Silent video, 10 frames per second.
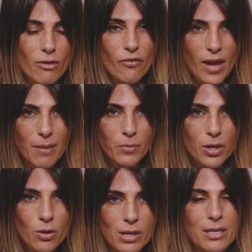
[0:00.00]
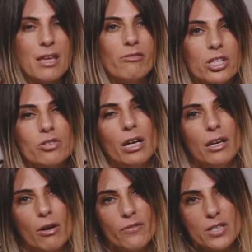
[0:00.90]
or family or whether they're
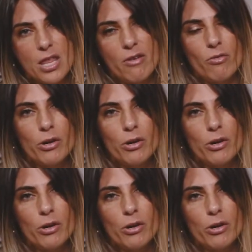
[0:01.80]
retreating off to their